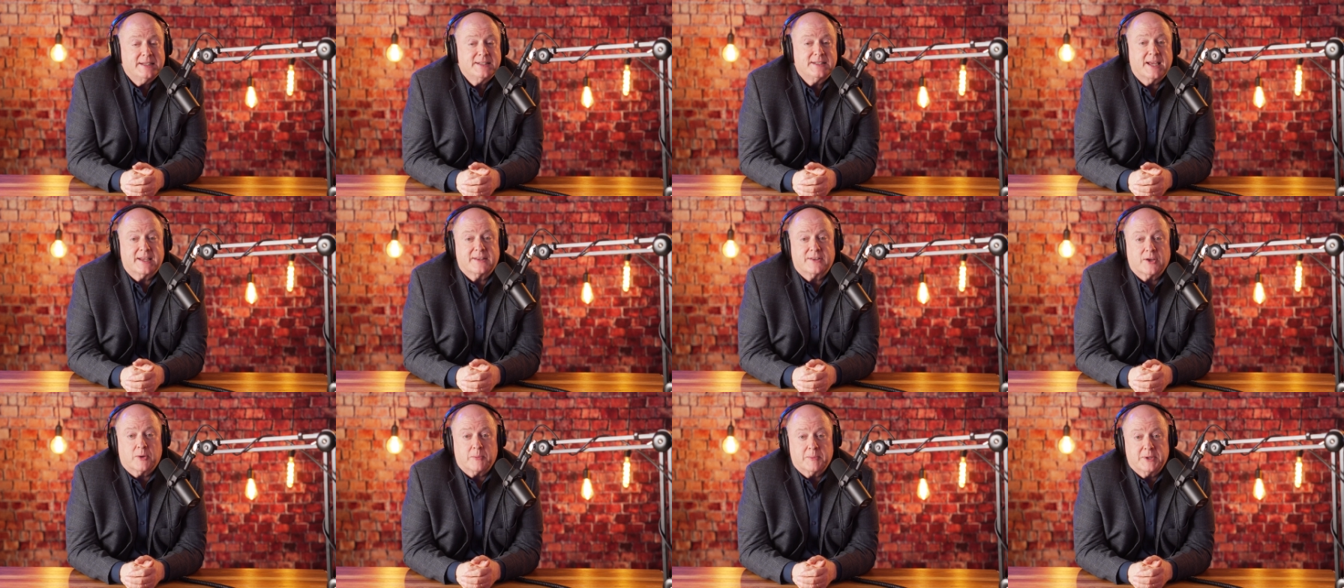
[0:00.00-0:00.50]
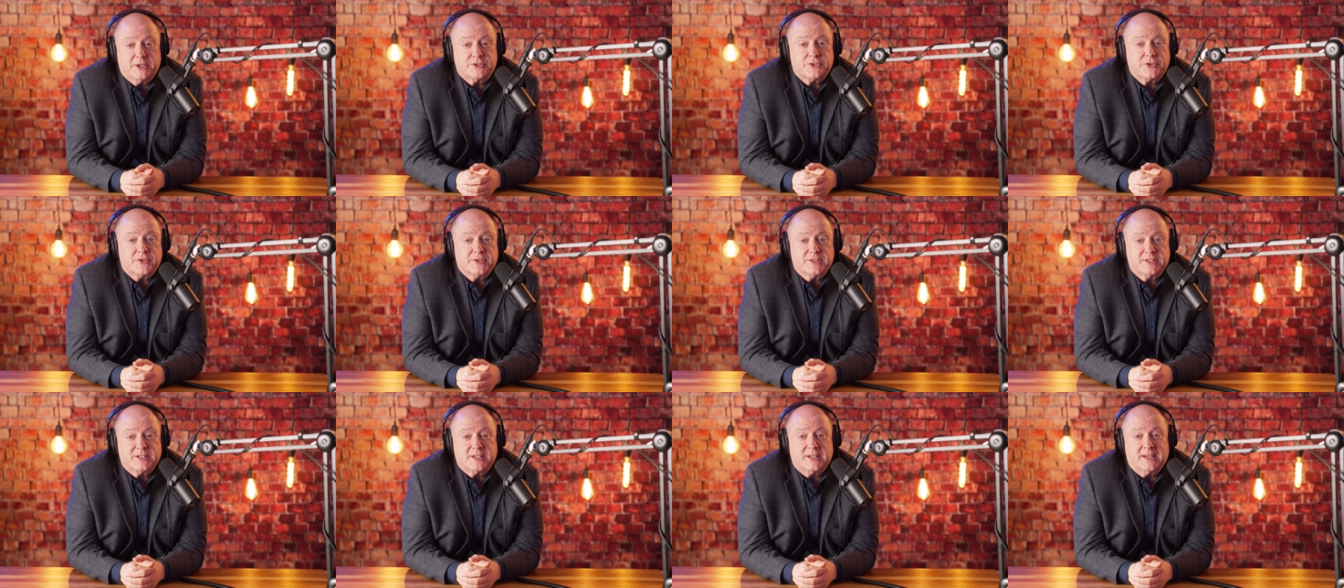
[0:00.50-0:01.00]
take their
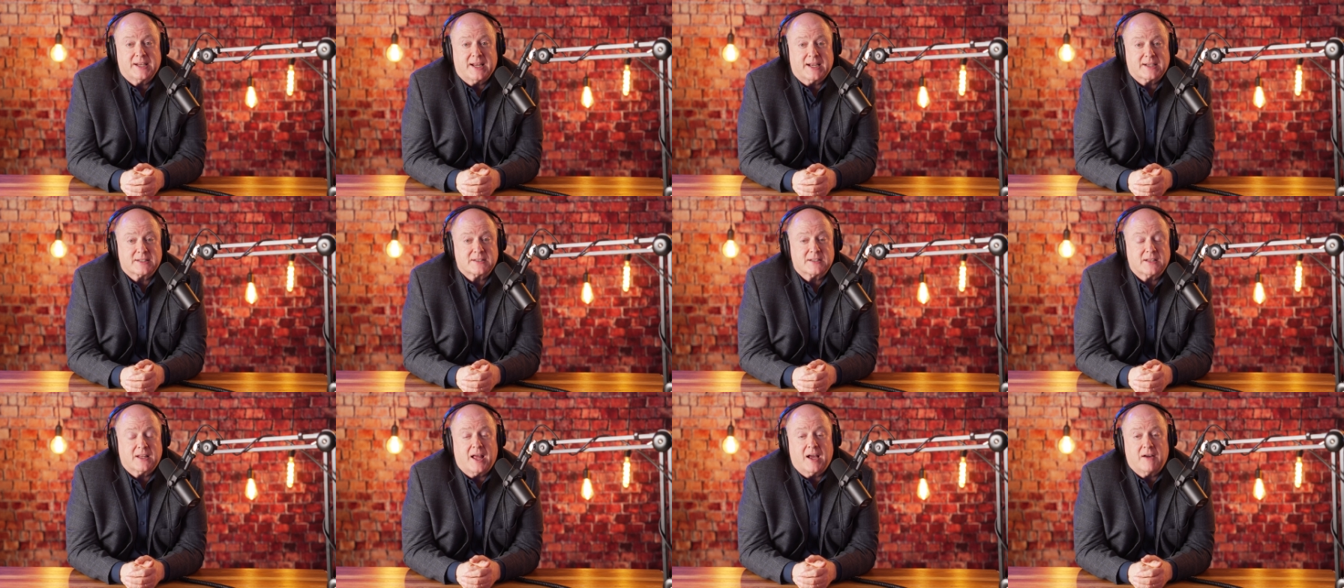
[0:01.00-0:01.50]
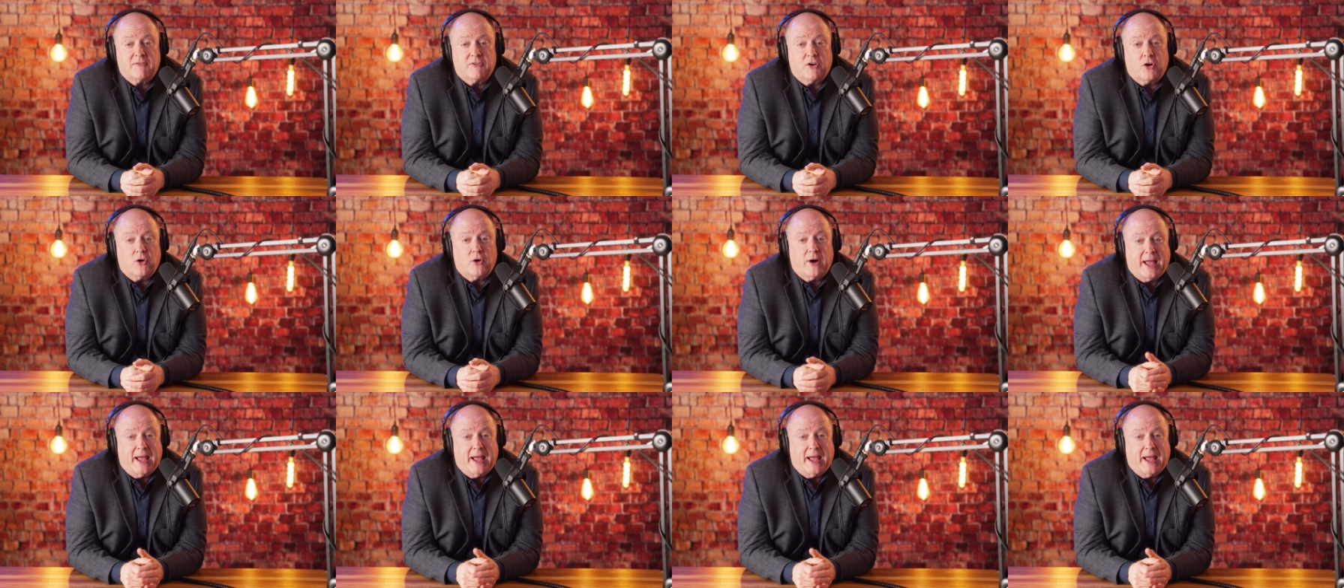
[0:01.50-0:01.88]
ministry to the next level